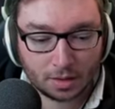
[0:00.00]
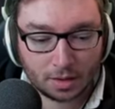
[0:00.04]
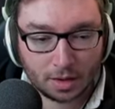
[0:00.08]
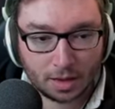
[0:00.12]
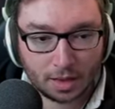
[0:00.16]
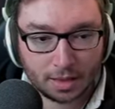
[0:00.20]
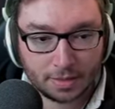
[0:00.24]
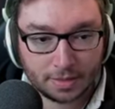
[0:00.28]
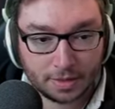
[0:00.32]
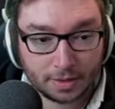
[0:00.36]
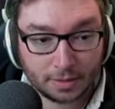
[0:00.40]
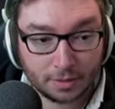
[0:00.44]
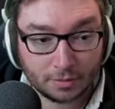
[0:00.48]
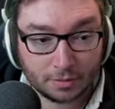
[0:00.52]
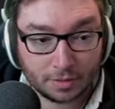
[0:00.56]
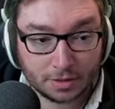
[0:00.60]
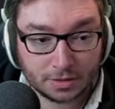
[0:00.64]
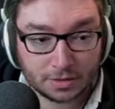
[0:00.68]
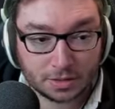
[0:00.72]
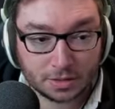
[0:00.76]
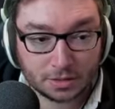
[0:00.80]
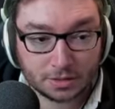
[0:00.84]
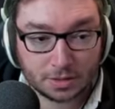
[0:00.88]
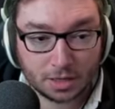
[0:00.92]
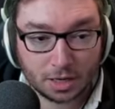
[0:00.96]
and then the rest
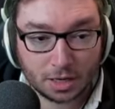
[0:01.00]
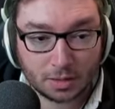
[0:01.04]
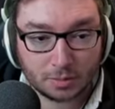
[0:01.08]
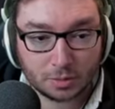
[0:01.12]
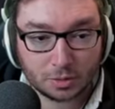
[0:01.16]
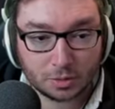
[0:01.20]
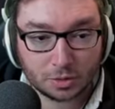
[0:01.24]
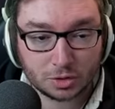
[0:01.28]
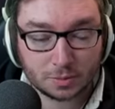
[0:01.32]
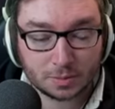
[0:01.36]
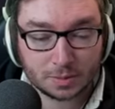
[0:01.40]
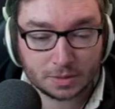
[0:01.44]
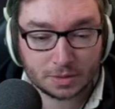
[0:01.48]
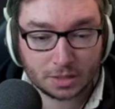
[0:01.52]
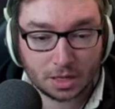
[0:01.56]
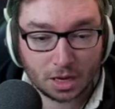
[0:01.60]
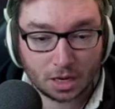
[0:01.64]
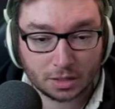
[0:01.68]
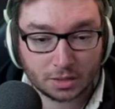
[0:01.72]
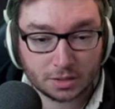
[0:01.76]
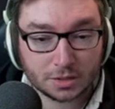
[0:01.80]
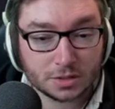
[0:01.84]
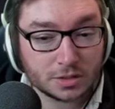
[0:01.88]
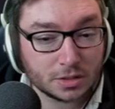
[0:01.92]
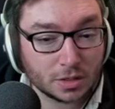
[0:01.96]
of the time you'd just be kind
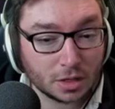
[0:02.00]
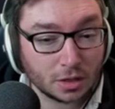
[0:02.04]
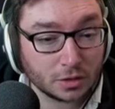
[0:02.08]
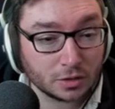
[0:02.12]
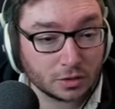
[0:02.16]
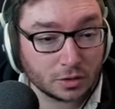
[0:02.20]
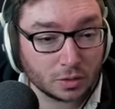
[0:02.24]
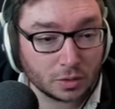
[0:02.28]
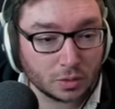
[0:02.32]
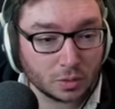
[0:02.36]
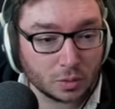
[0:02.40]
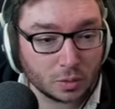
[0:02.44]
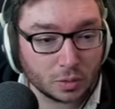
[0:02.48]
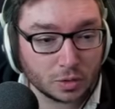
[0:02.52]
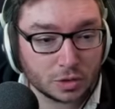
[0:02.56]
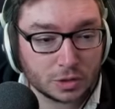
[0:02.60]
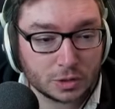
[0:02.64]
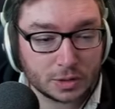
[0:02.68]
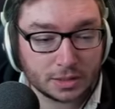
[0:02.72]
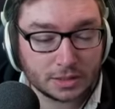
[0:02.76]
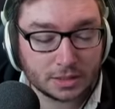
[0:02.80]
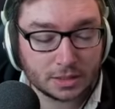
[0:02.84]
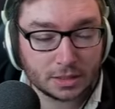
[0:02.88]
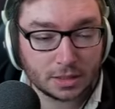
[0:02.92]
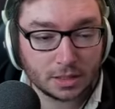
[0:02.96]
of stuck doing auto
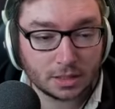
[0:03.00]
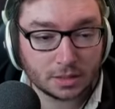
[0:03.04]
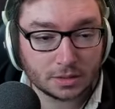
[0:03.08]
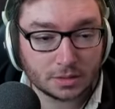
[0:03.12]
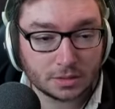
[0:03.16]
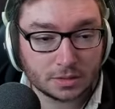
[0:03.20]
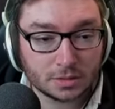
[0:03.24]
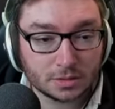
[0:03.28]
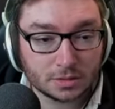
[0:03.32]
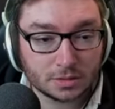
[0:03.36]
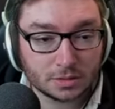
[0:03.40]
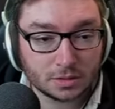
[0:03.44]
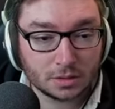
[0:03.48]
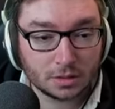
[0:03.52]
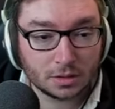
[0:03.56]
attacks,